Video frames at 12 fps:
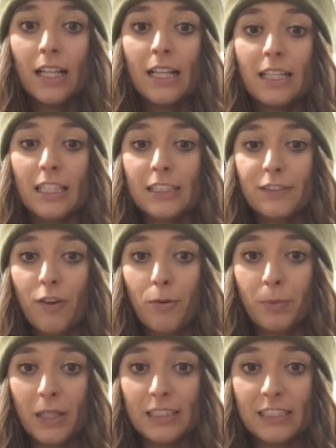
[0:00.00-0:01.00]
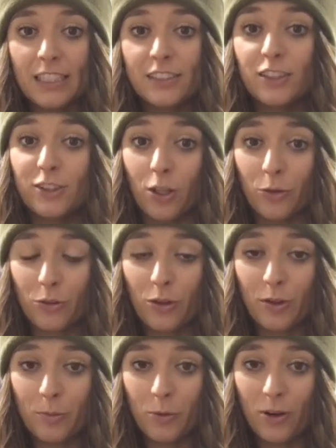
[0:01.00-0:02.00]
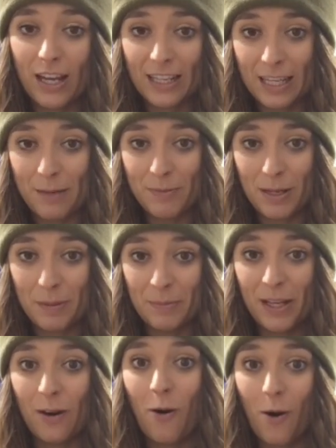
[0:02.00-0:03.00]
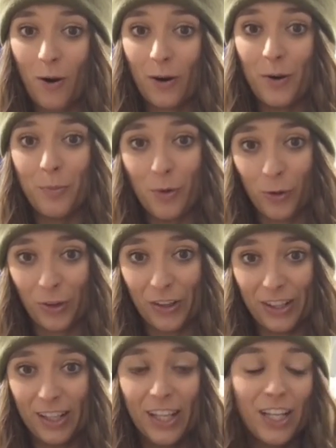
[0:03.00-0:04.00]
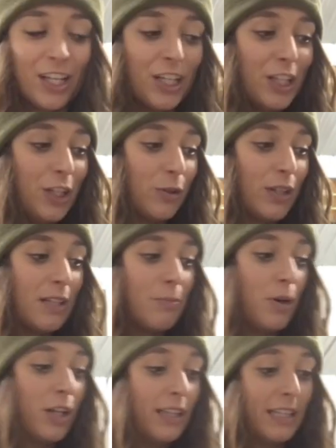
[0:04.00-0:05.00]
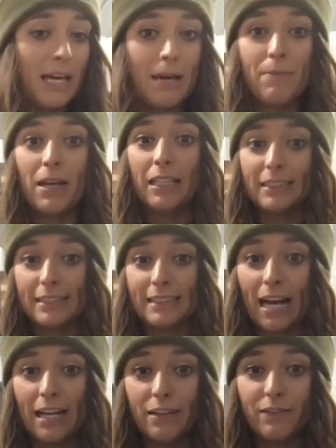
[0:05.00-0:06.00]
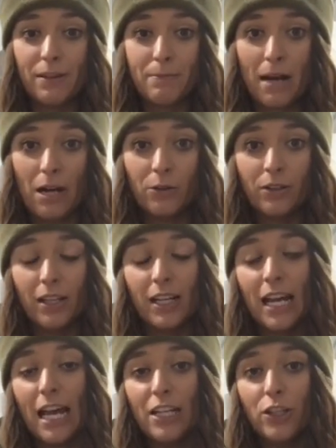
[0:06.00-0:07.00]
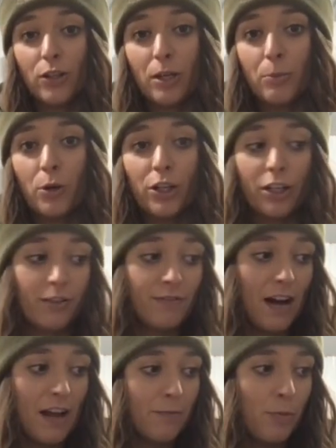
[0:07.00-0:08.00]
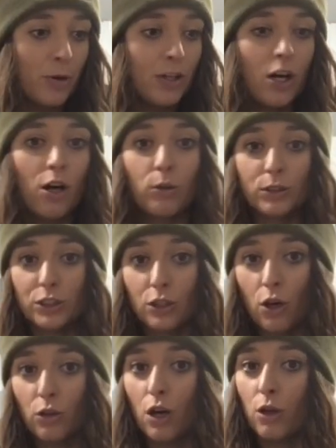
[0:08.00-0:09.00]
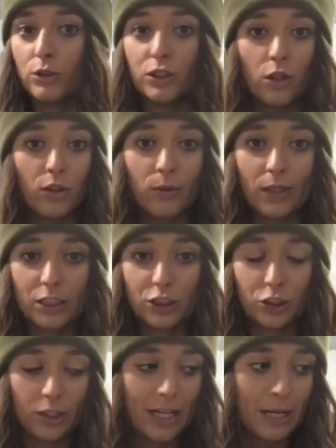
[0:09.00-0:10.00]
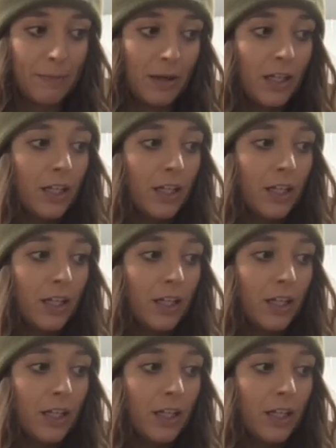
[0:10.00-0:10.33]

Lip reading: These foam pieces, don't throw them away, keep them, they are important. You can put them inside of the mount and you can put your 5.0 solo extreme